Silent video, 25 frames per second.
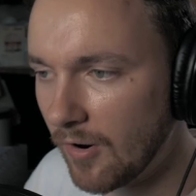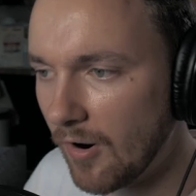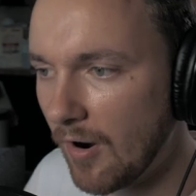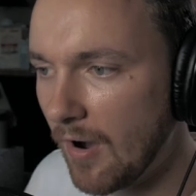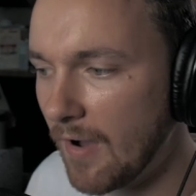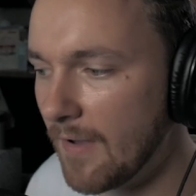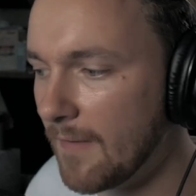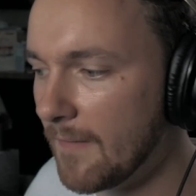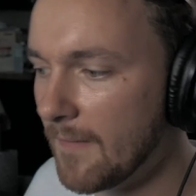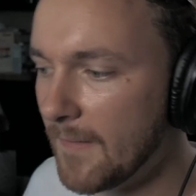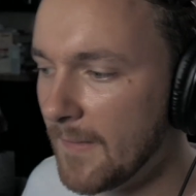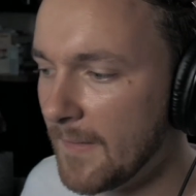
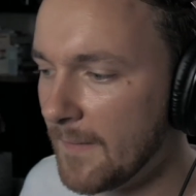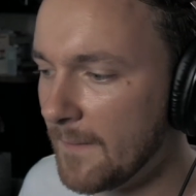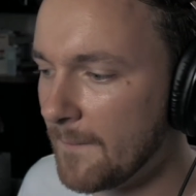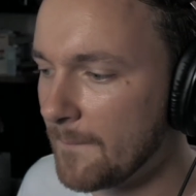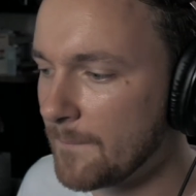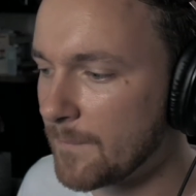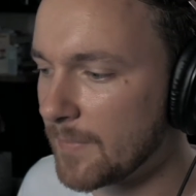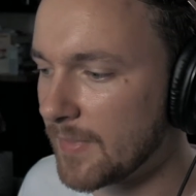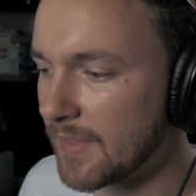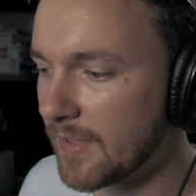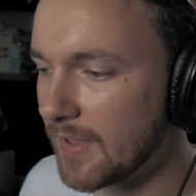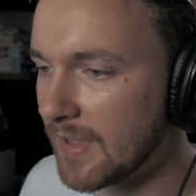right,
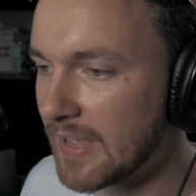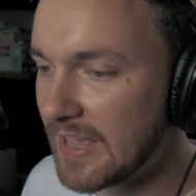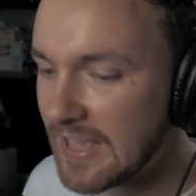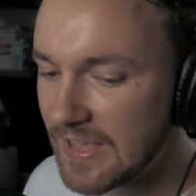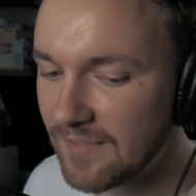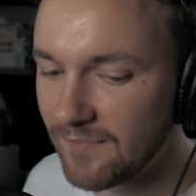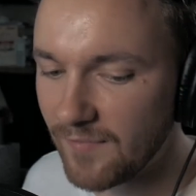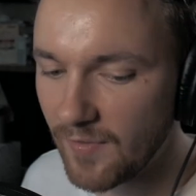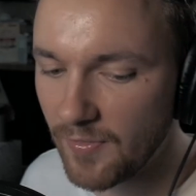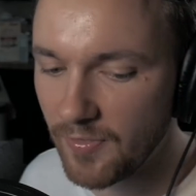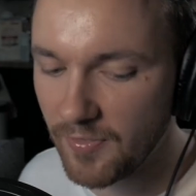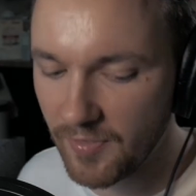
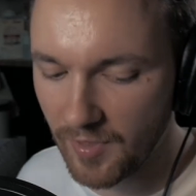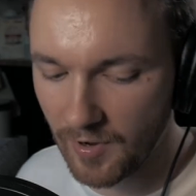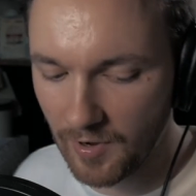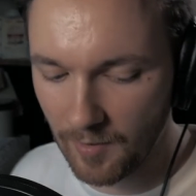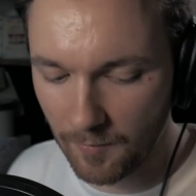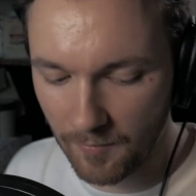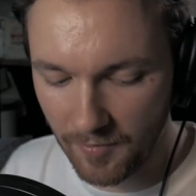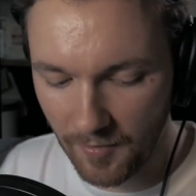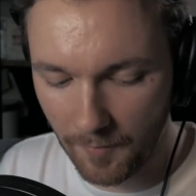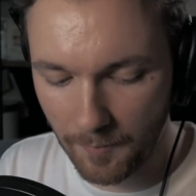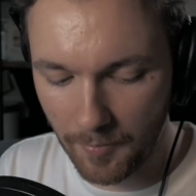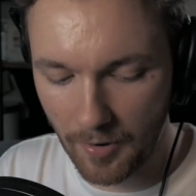even
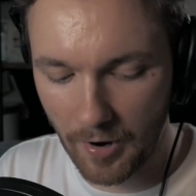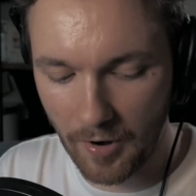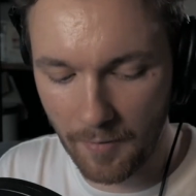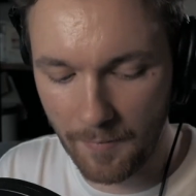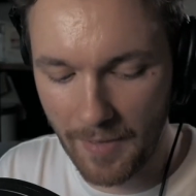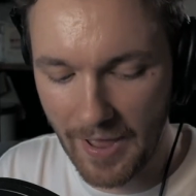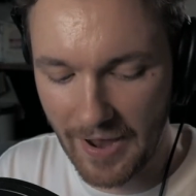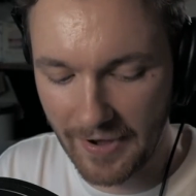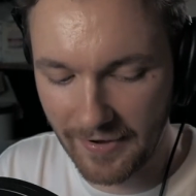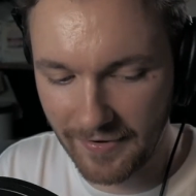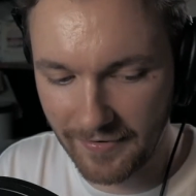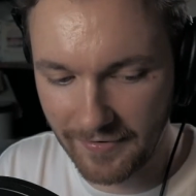the
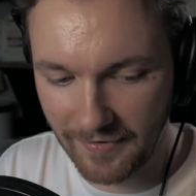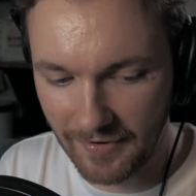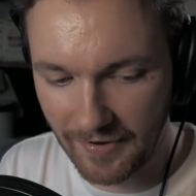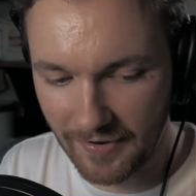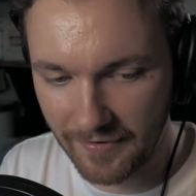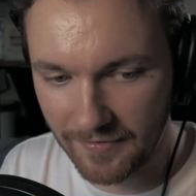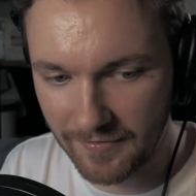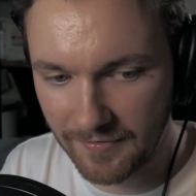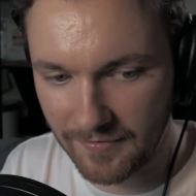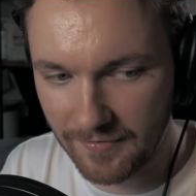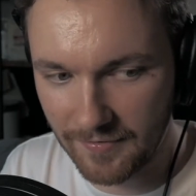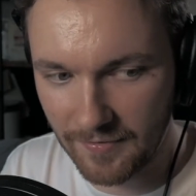bottom end
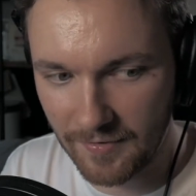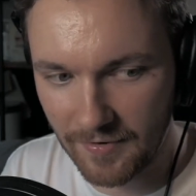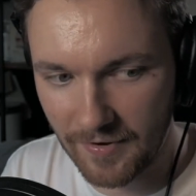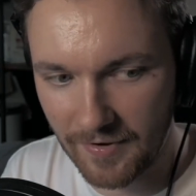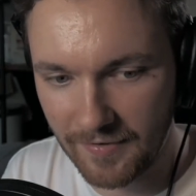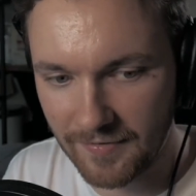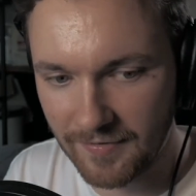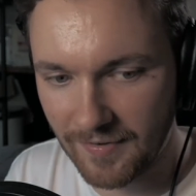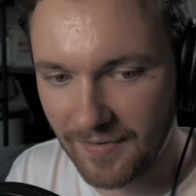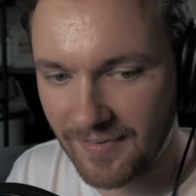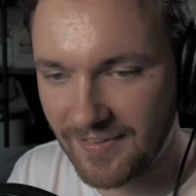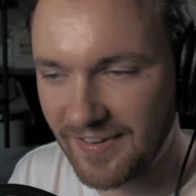is
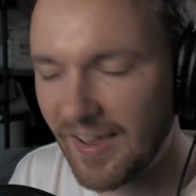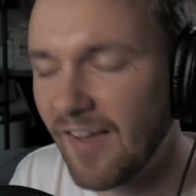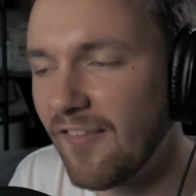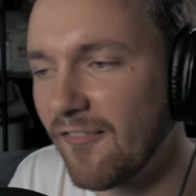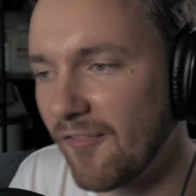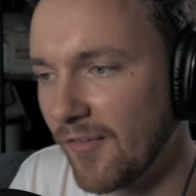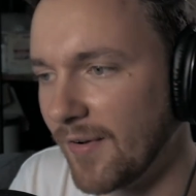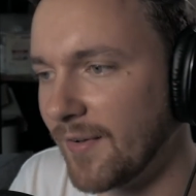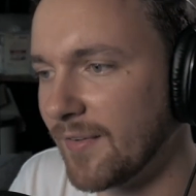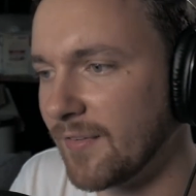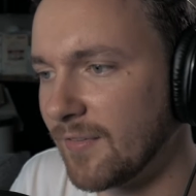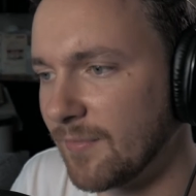a
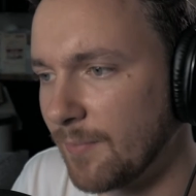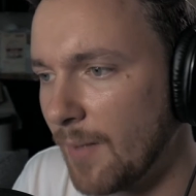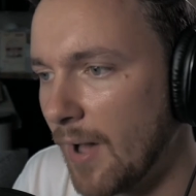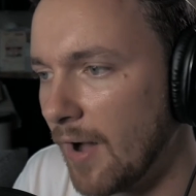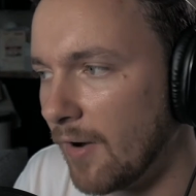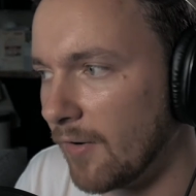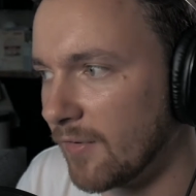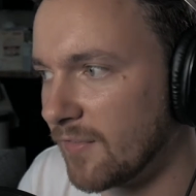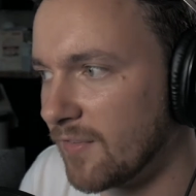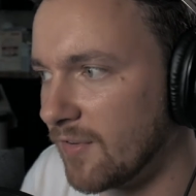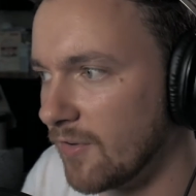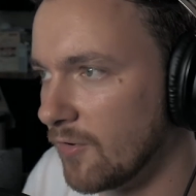different
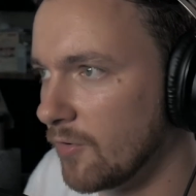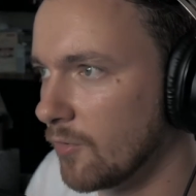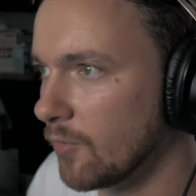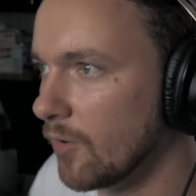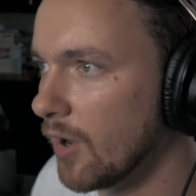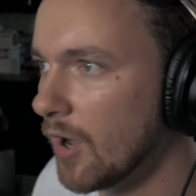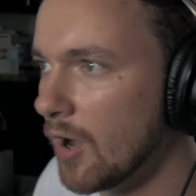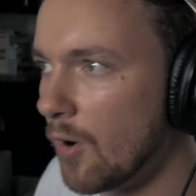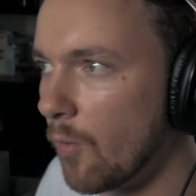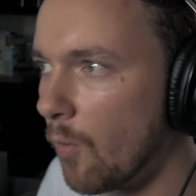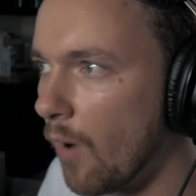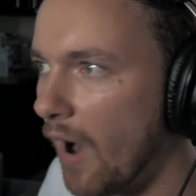smell
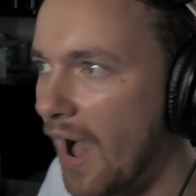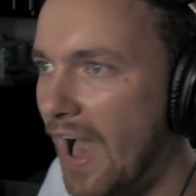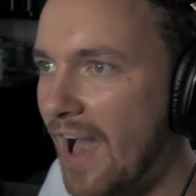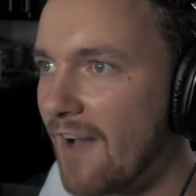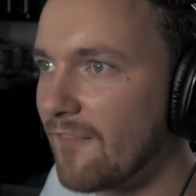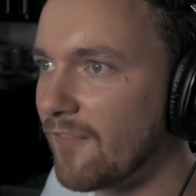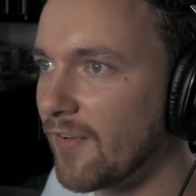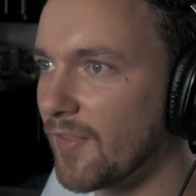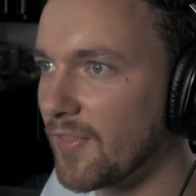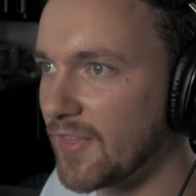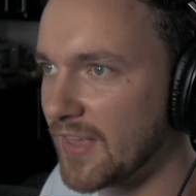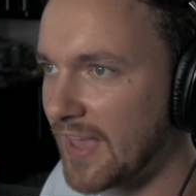to
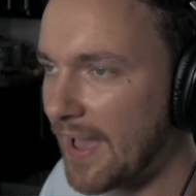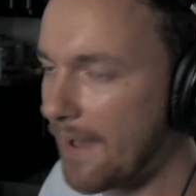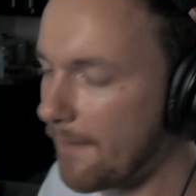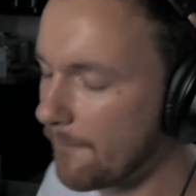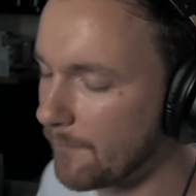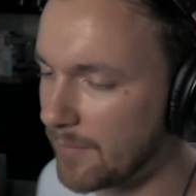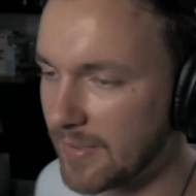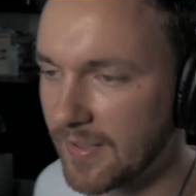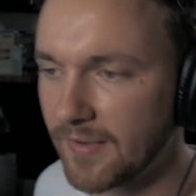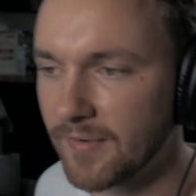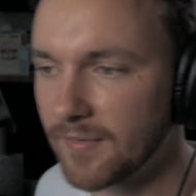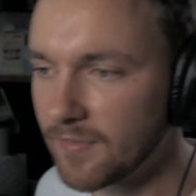whatever the
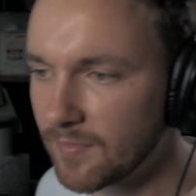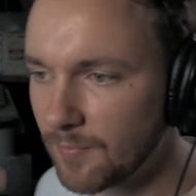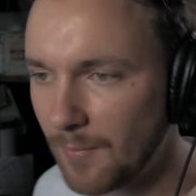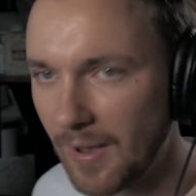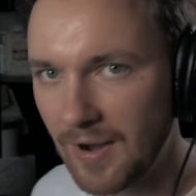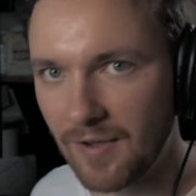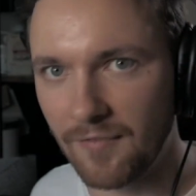ambient smell of